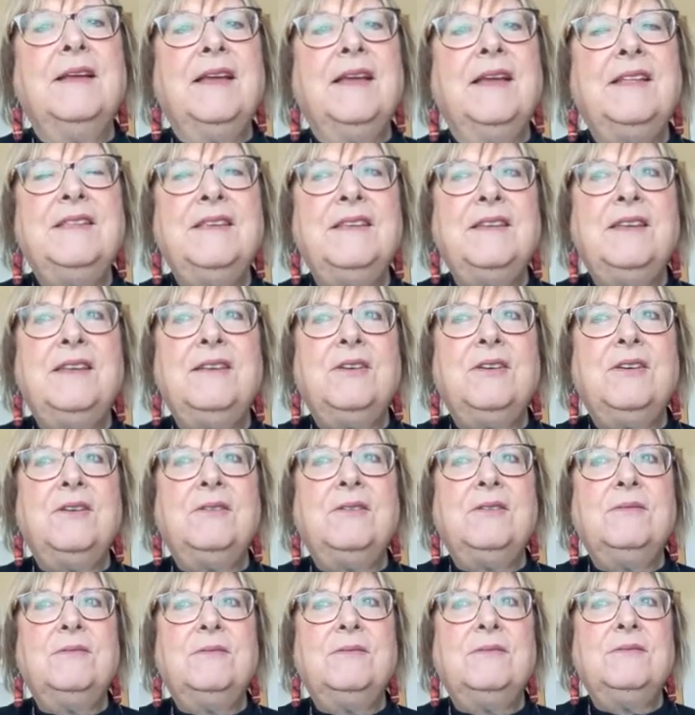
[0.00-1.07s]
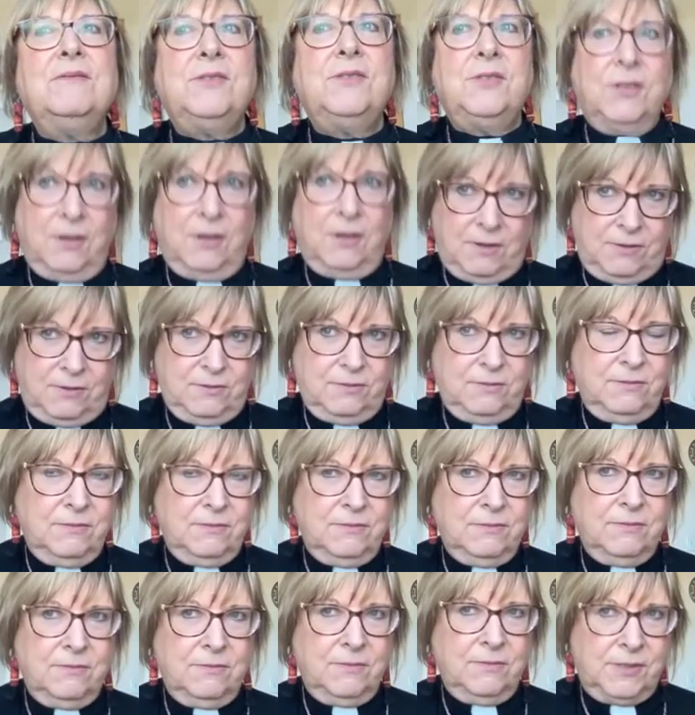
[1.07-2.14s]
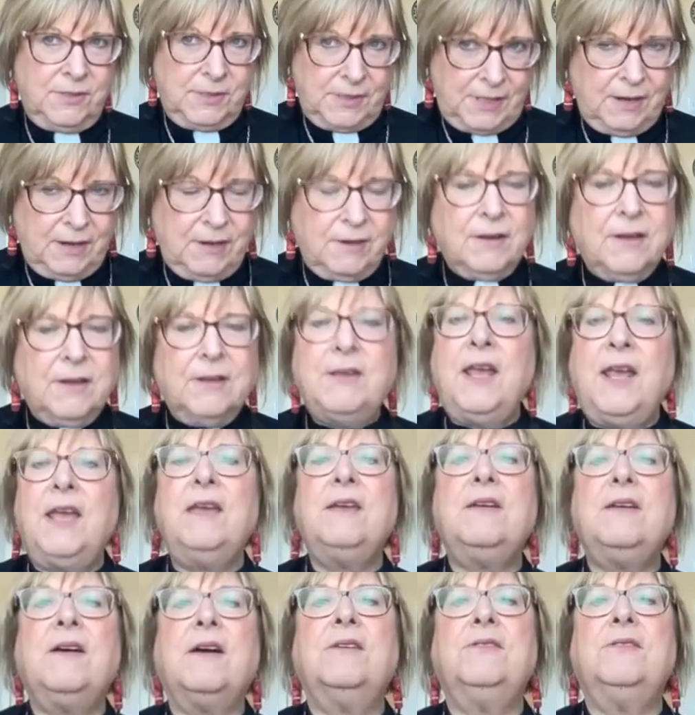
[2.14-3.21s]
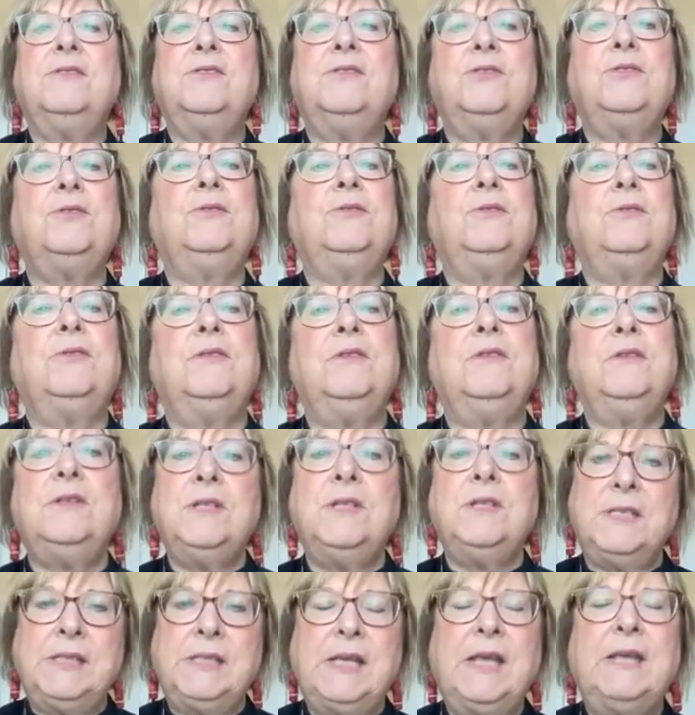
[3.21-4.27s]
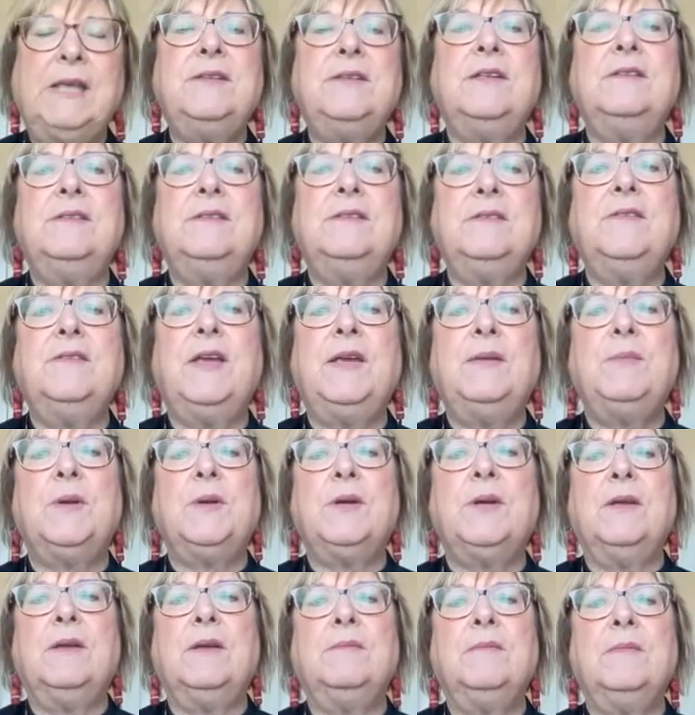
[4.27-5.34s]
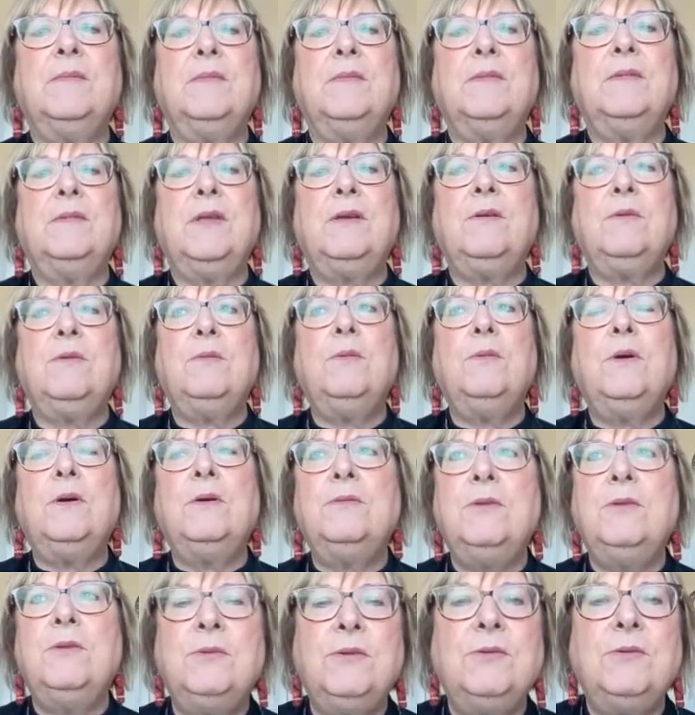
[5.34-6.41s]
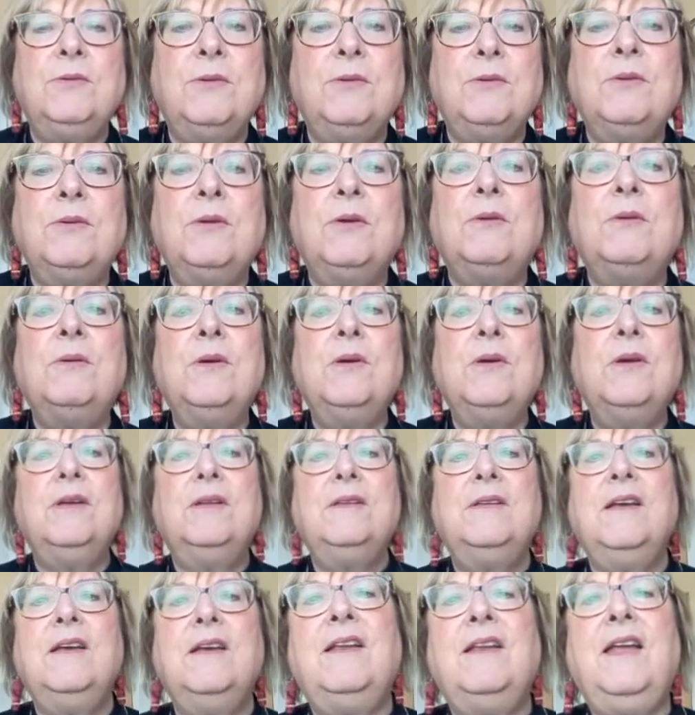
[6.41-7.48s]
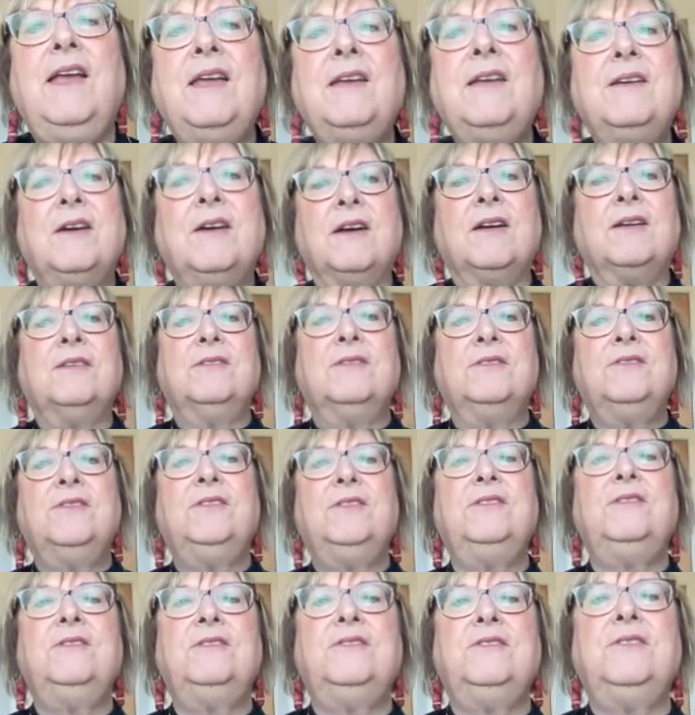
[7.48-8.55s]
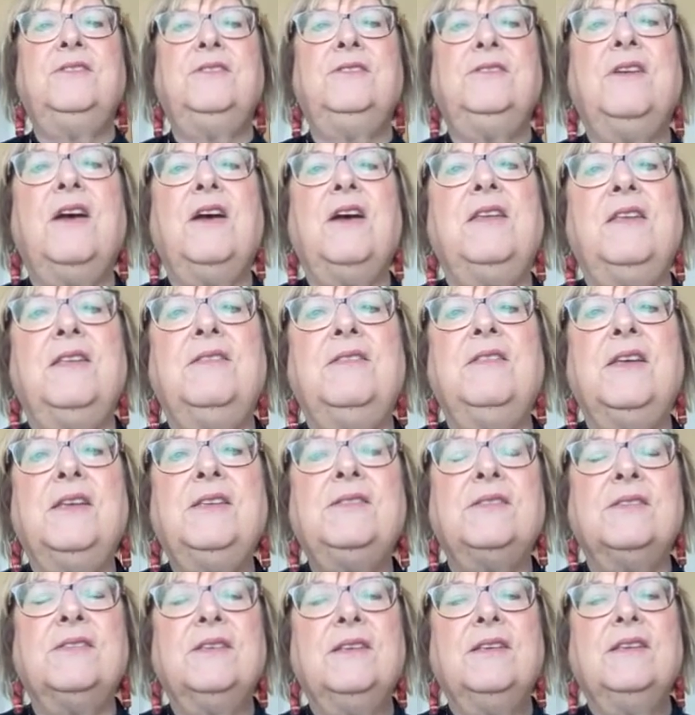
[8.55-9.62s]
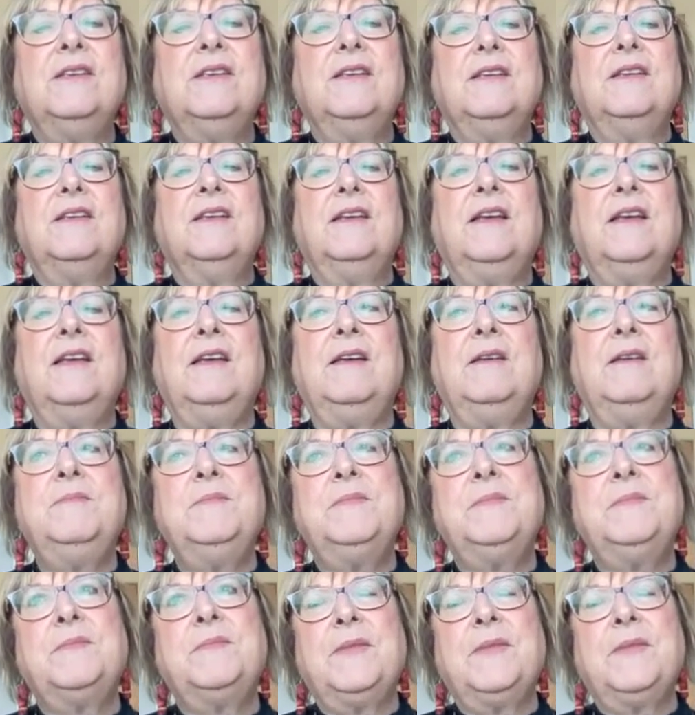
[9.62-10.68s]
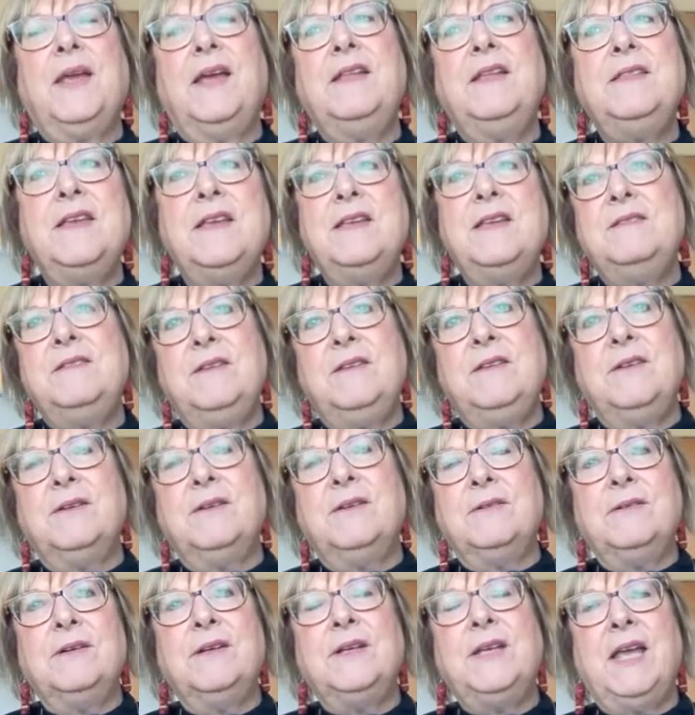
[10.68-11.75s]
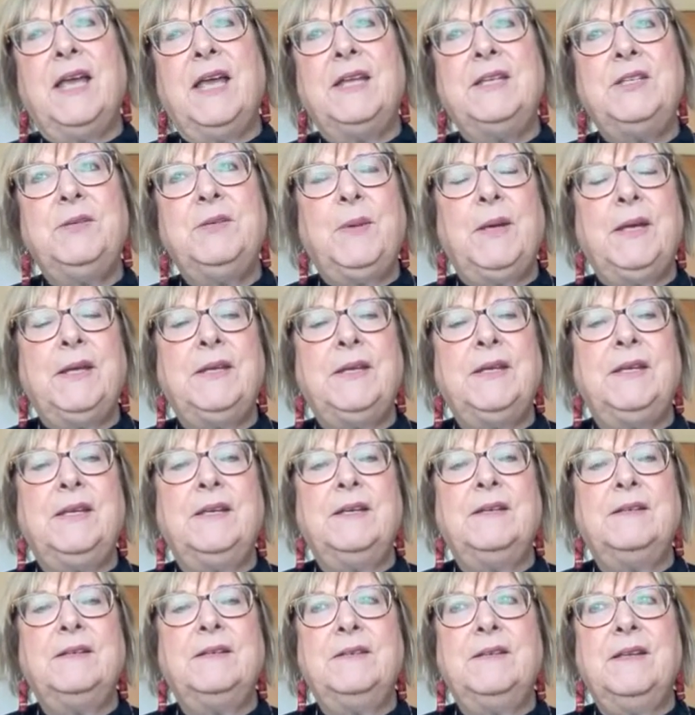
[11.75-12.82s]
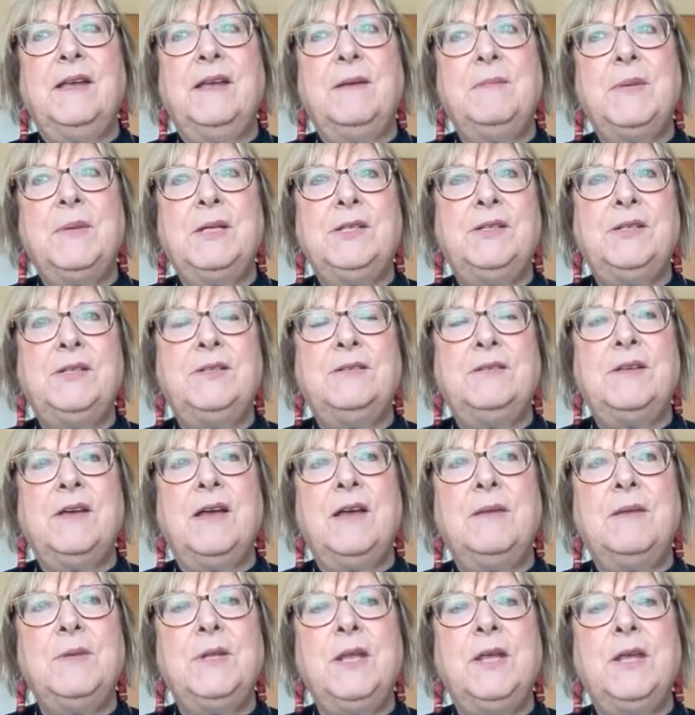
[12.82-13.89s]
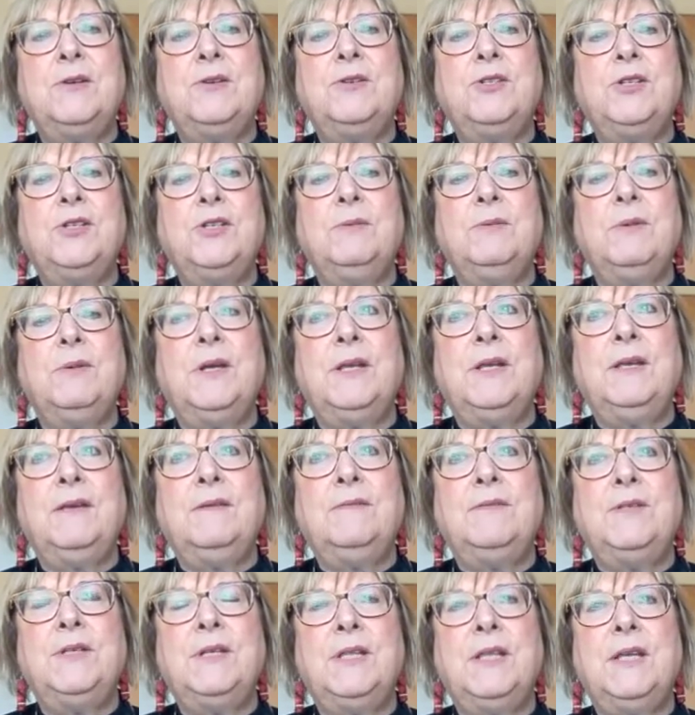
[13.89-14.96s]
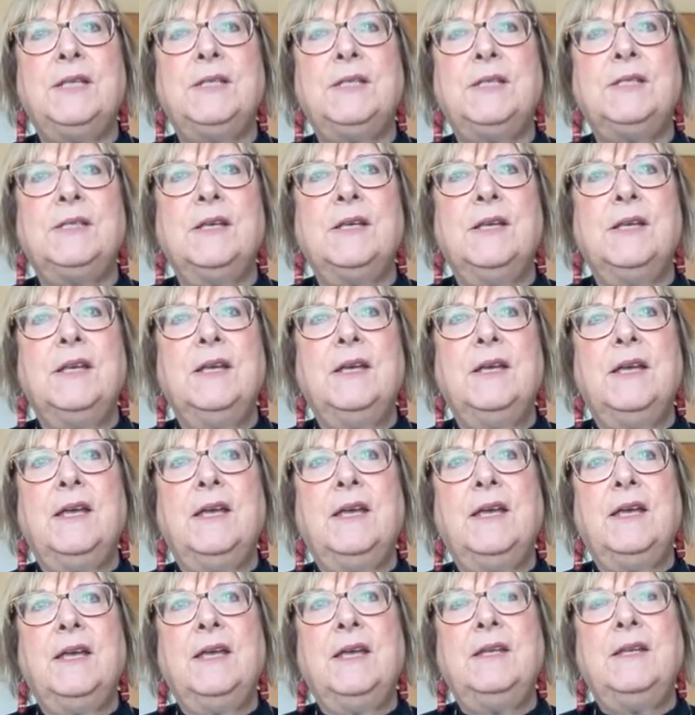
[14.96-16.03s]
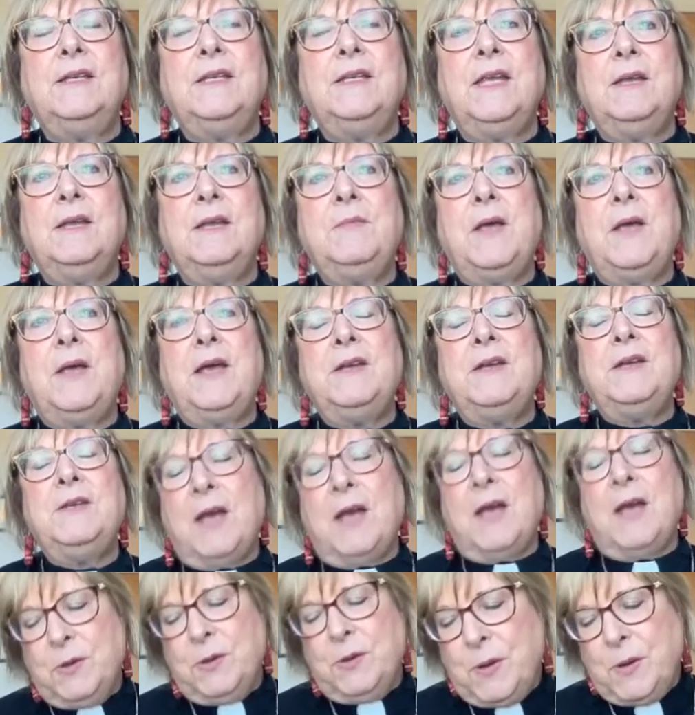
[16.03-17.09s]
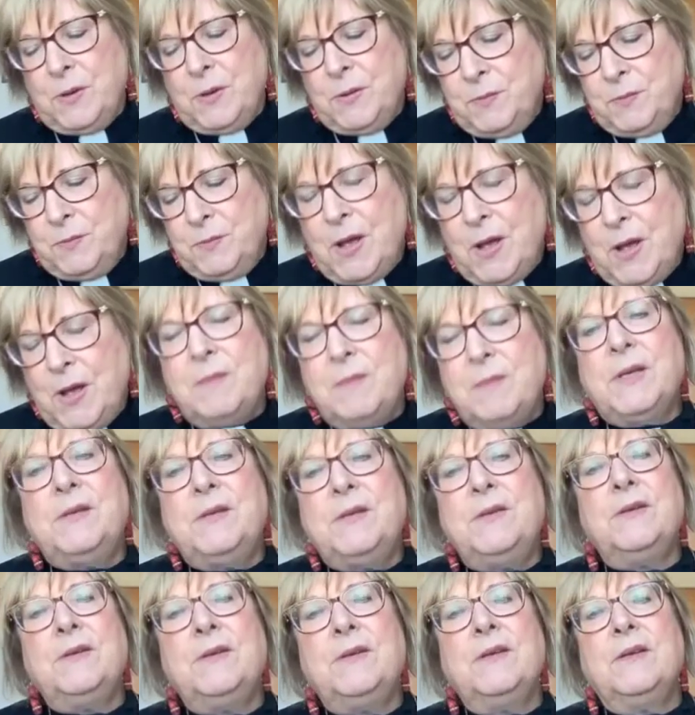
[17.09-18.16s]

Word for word: And then I go, so Sarah and Hagar's children, the descendants of Abraham. And they go, whoa, no, no, no, no, not Hagar. She's she's not in this. Um, and then, you know, again, depending on how much time and energy you want to give to this. And and I, I quote Muhammad,